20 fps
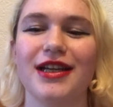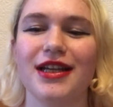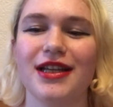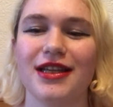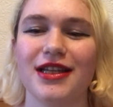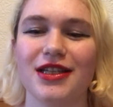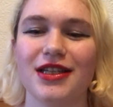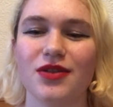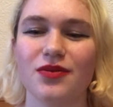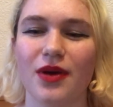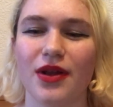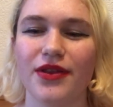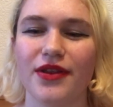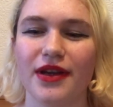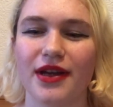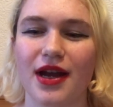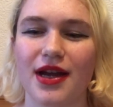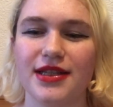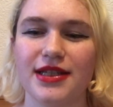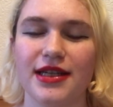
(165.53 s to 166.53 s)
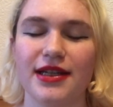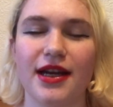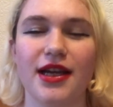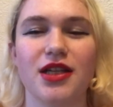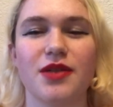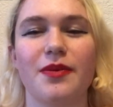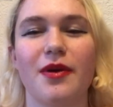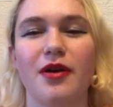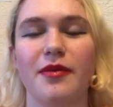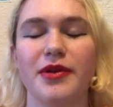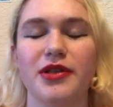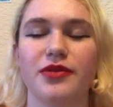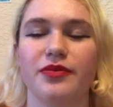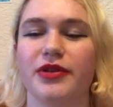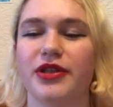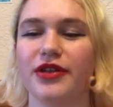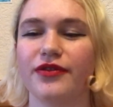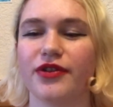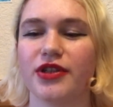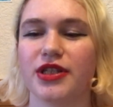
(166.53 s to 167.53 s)
This is one thing I did. I experimented with
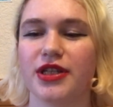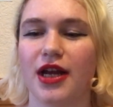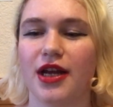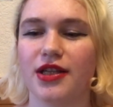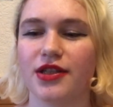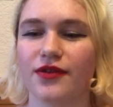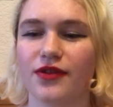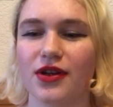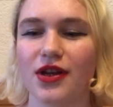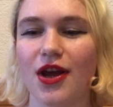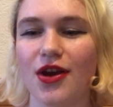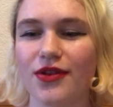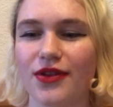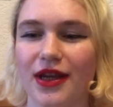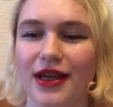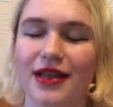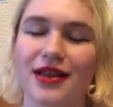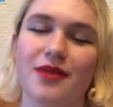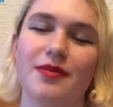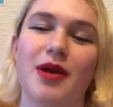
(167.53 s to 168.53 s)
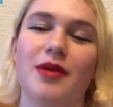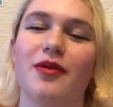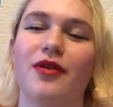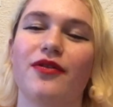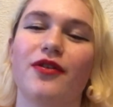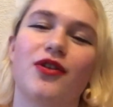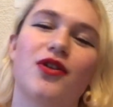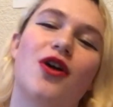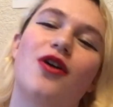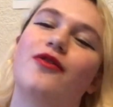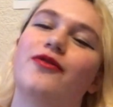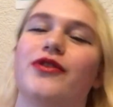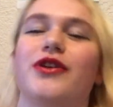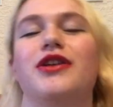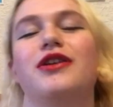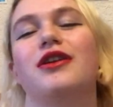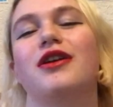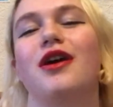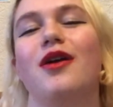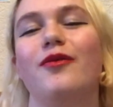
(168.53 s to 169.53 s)
different styles of clothing that made me feel confident
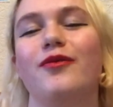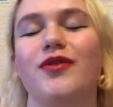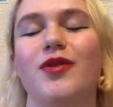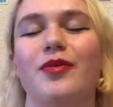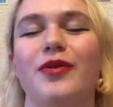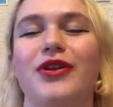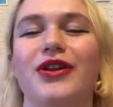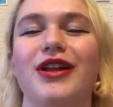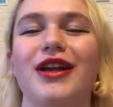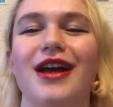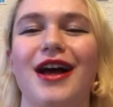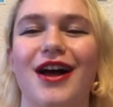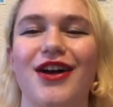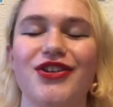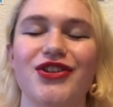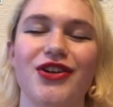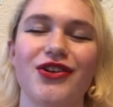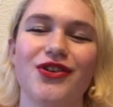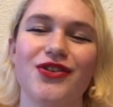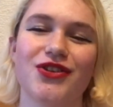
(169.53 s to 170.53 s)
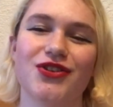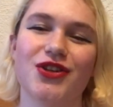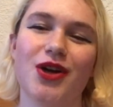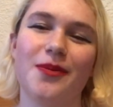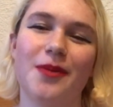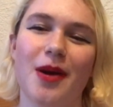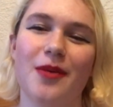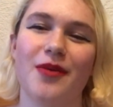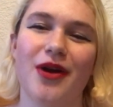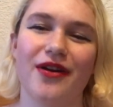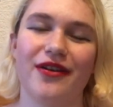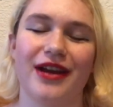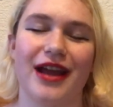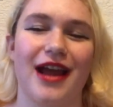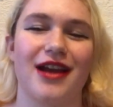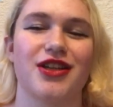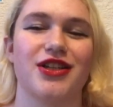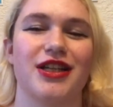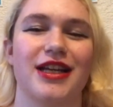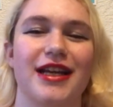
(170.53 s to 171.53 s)
and comfortable. I'll show you the top I'm wearing
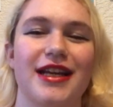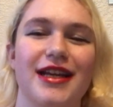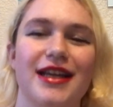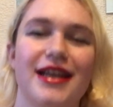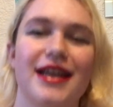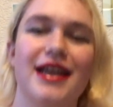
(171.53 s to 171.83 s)
actually.